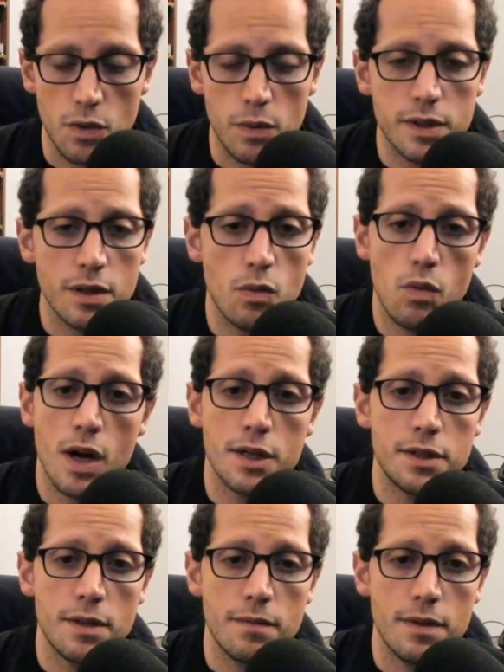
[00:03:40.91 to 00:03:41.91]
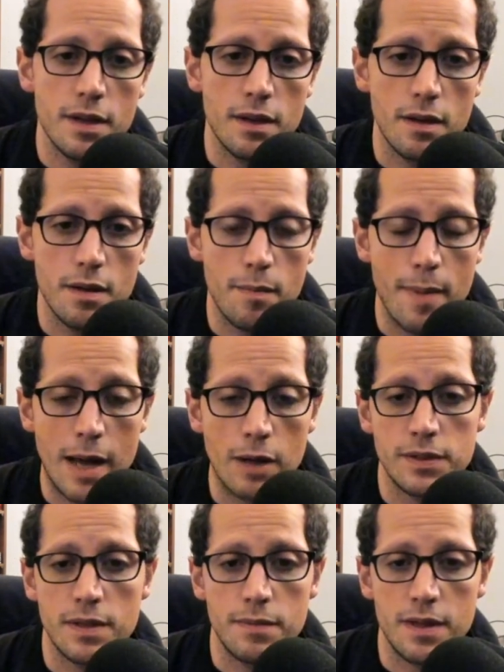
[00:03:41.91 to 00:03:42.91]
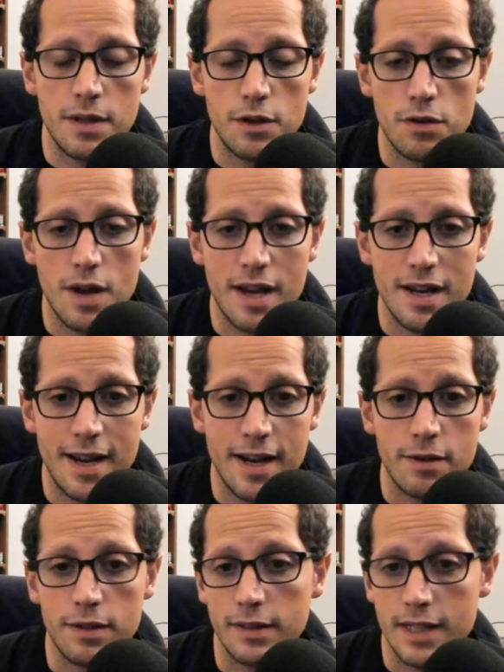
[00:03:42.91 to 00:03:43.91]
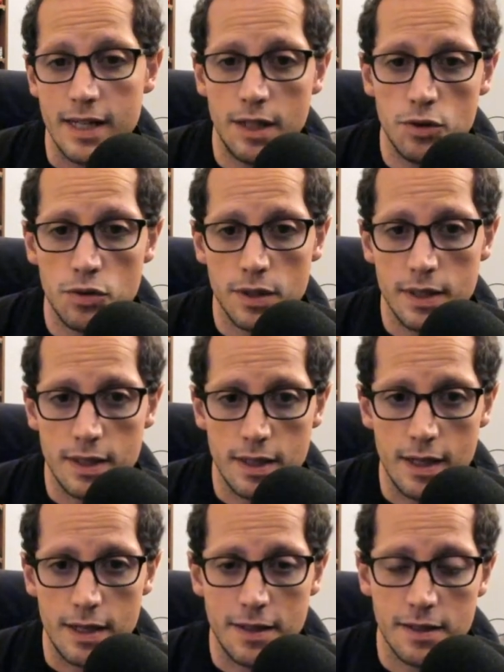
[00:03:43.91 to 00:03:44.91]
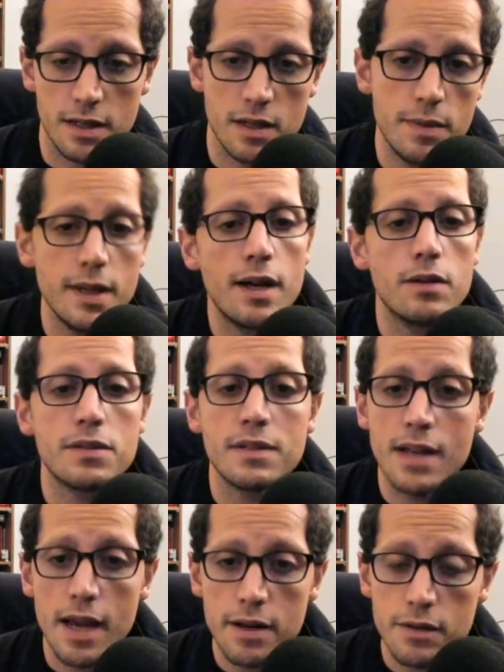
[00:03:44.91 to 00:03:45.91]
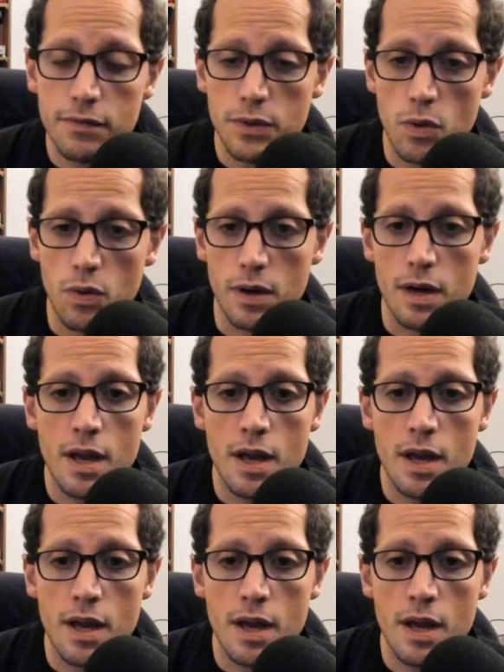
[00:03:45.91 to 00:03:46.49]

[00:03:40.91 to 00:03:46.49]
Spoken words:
You're always going to watch something about something that you're not inherently interested in. That's going to be outside of your